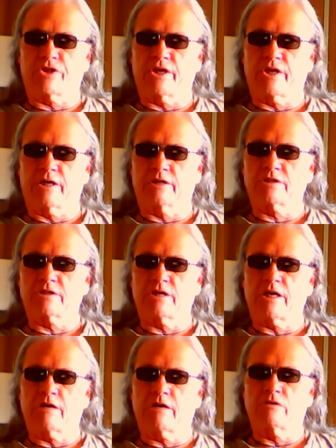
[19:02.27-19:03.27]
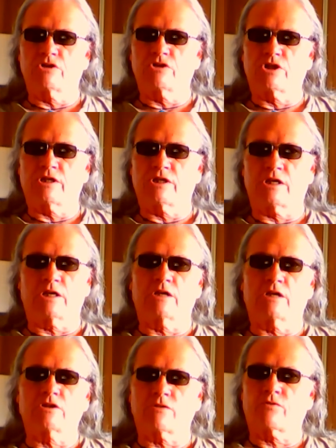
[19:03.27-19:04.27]
thing. It's an energy thing, and
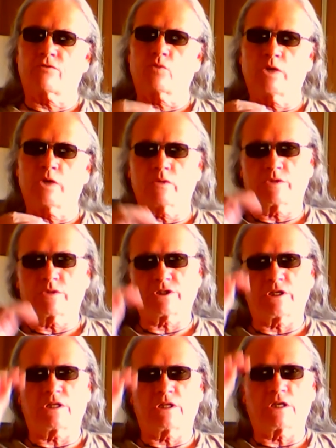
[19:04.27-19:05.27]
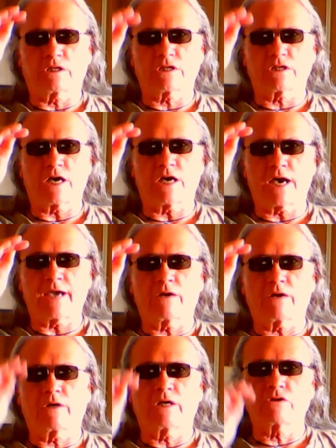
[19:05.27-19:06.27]
it's a frequency thing. It's a
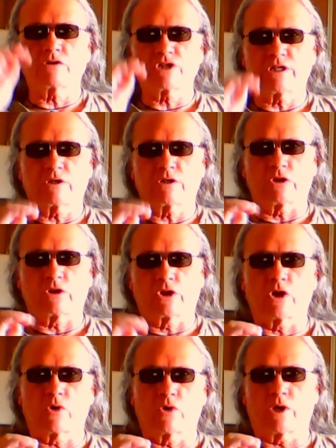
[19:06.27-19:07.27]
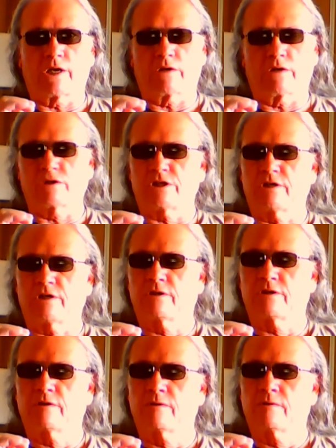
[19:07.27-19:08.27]
higher energy and a lower energy.
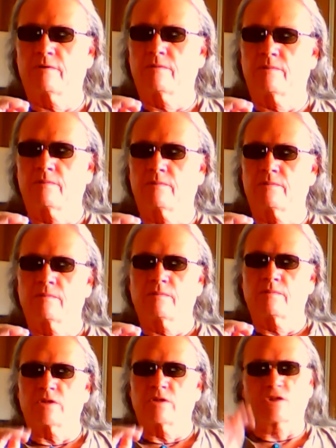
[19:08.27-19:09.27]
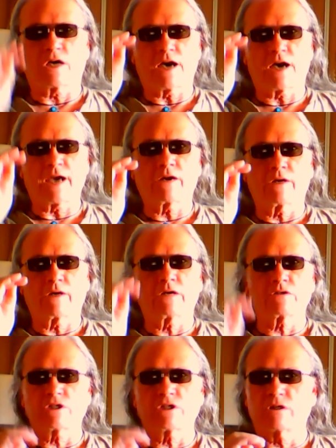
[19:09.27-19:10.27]
It's a higher
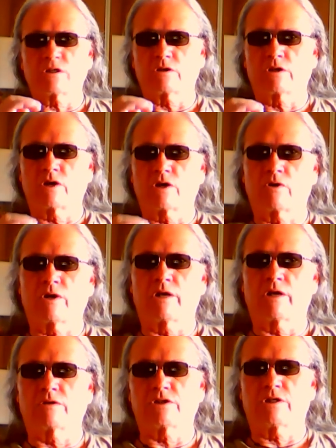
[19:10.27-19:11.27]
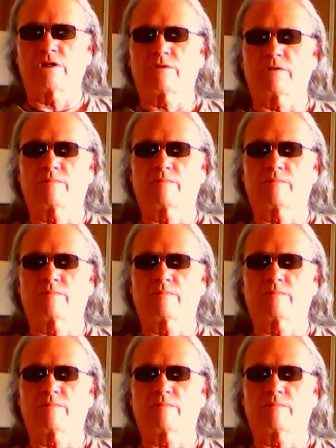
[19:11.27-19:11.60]
energy and a lower energy.